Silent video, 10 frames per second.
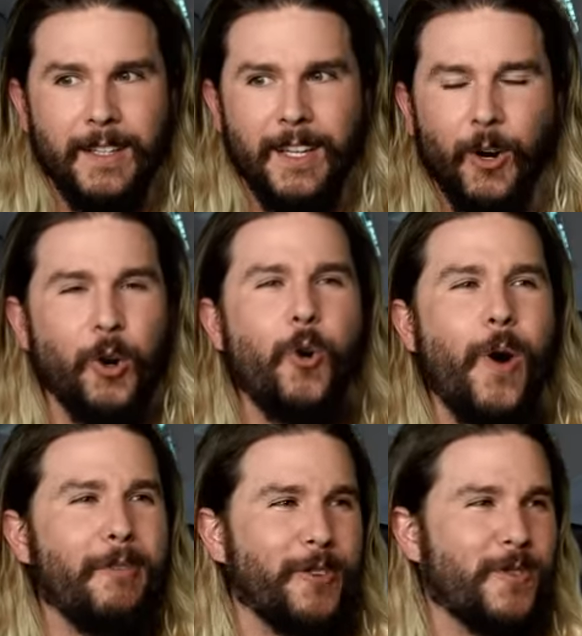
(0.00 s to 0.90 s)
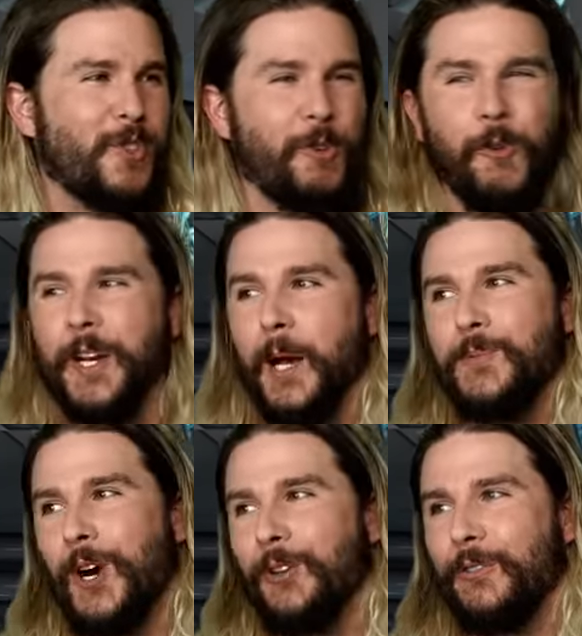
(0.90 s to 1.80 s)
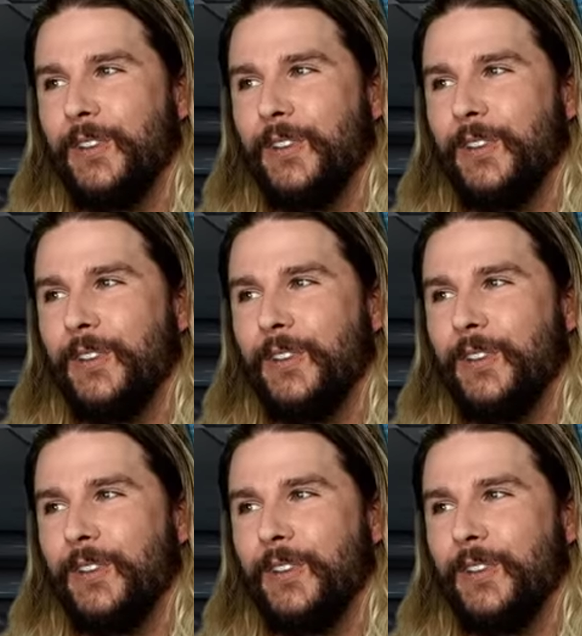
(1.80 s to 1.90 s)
Or whoever's screwing up Darth.